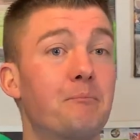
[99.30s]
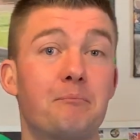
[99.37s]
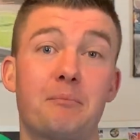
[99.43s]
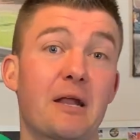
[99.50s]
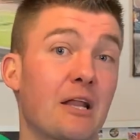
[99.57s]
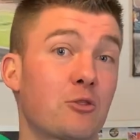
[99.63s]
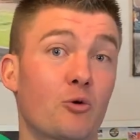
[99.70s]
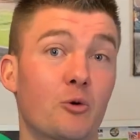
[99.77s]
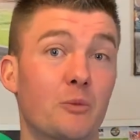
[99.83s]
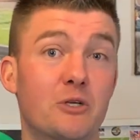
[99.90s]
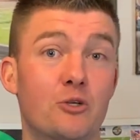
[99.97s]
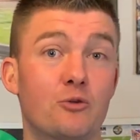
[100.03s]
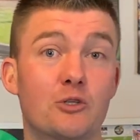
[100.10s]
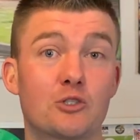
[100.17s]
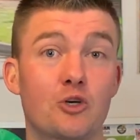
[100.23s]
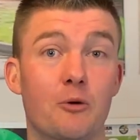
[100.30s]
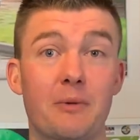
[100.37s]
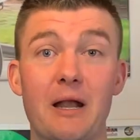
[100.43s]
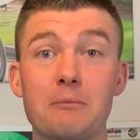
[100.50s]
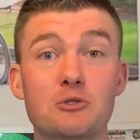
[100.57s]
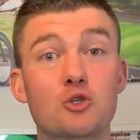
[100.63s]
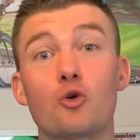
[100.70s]
but I thought it would do the job,
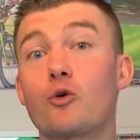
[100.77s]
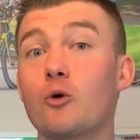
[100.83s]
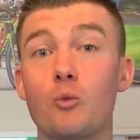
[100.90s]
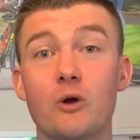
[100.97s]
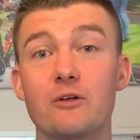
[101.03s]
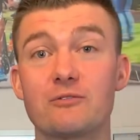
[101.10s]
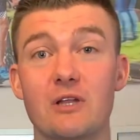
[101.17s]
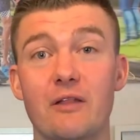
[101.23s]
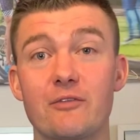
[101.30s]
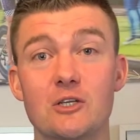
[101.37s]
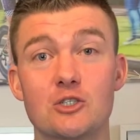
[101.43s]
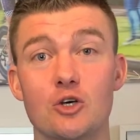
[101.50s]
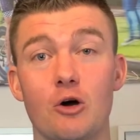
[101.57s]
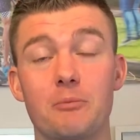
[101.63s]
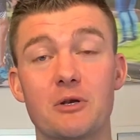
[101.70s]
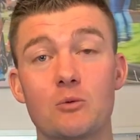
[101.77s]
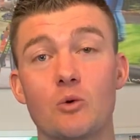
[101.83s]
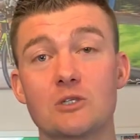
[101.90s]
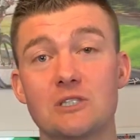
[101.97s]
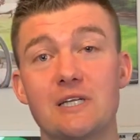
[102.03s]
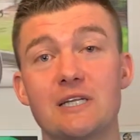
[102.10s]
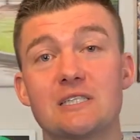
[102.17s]
and I'm sure it would have done the job. It
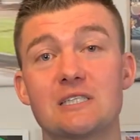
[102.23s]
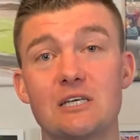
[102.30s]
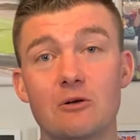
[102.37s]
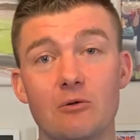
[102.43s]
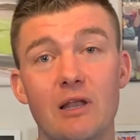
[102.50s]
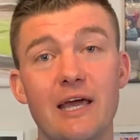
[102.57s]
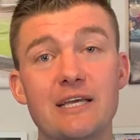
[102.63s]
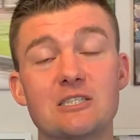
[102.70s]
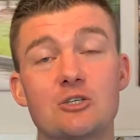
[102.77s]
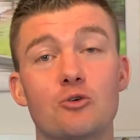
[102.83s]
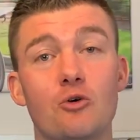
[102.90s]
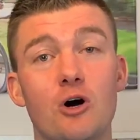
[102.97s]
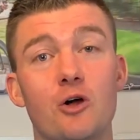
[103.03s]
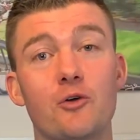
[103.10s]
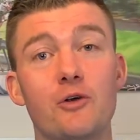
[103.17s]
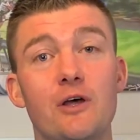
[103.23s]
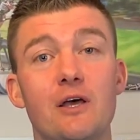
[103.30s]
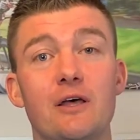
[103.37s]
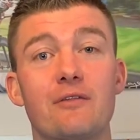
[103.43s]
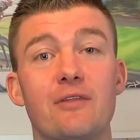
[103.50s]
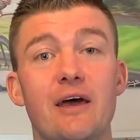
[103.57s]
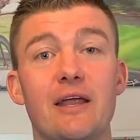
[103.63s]
wasn't until later on
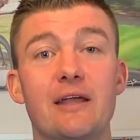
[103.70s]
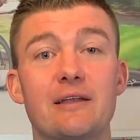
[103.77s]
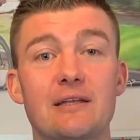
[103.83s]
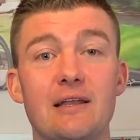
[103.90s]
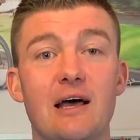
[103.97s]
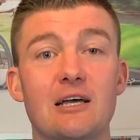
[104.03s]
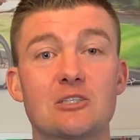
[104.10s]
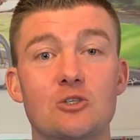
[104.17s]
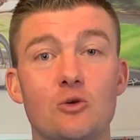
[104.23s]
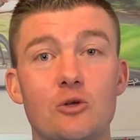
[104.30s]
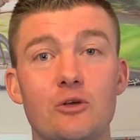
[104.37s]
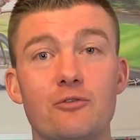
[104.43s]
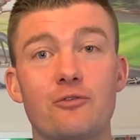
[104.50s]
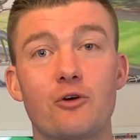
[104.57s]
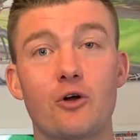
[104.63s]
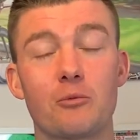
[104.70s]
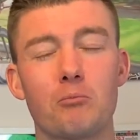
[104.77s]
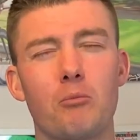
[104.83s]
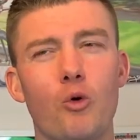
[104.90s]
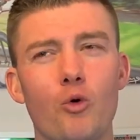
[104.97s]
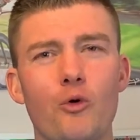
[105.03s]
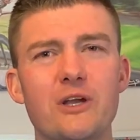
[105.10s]
that I sort of got
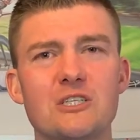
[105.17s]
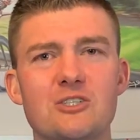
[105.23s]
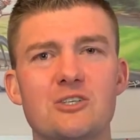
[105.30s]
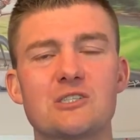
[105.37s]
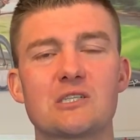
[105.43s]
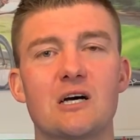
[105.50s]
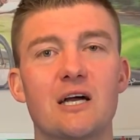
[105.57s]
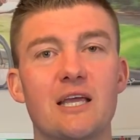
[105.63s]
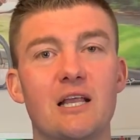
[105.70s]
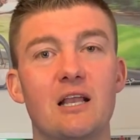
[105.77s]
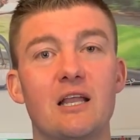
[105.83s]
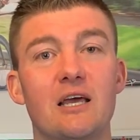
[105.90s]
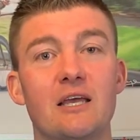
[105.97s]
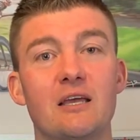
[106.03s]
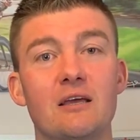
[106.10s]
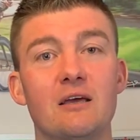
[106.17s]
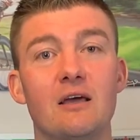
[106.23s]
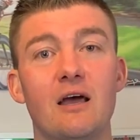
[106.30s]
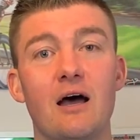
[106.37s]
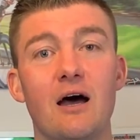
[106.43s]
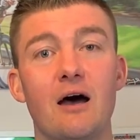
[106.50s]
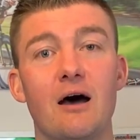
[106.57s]
more into cycling,
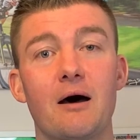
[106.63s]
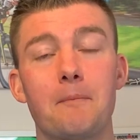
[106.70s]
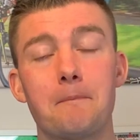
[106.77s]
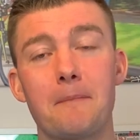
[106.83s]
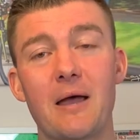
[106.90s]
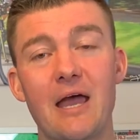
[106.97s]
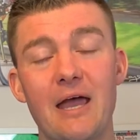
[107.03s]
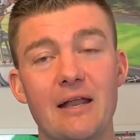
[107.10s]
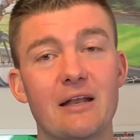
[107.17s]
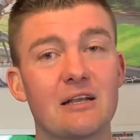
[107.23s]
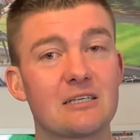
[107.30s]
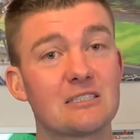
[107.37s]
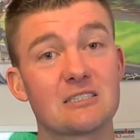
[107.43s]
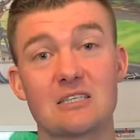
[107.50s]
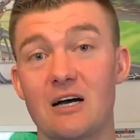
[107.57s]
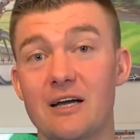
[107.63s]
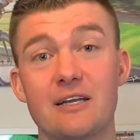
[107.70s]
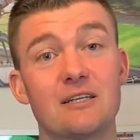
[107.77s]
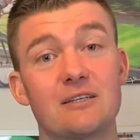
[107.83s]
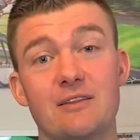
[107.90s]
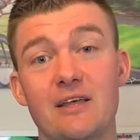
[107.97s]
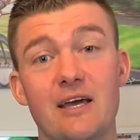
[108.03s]
and I
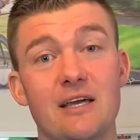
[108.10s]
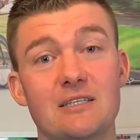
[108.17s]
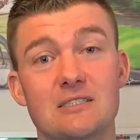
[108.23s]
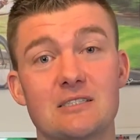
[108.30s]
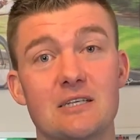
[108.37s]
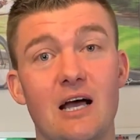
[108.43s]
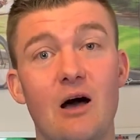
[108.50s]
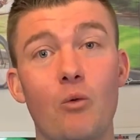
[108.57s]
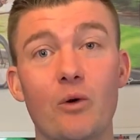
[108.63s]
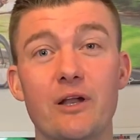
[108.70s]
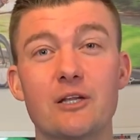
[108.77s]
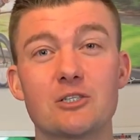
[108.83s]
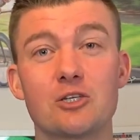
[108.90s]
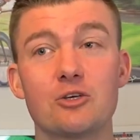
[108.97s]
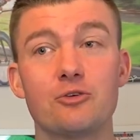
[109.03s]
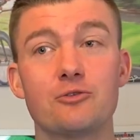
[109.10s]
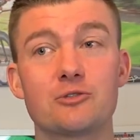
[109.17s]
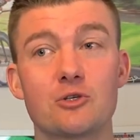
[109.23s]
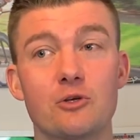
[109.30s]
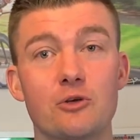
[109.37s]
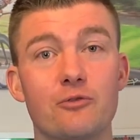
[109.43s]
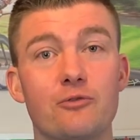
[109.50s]
decided that I wanted to
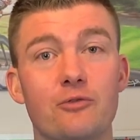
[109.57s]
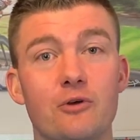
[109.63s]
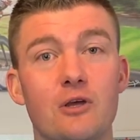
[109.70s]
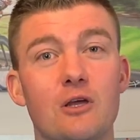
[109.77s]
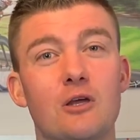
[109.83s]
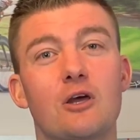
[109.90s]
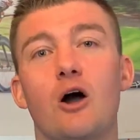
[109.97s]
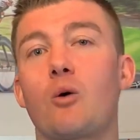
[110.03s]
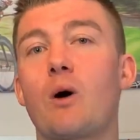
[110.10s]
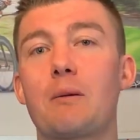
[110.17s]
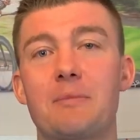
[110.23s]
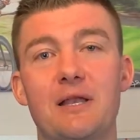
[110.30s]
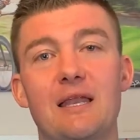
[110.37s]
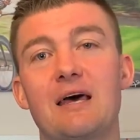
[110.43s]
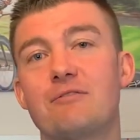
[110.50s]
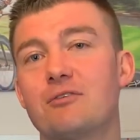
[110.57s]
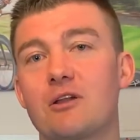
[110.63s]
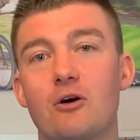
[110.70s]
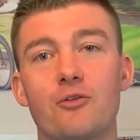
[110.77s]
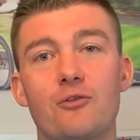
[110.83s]
sort of go up a level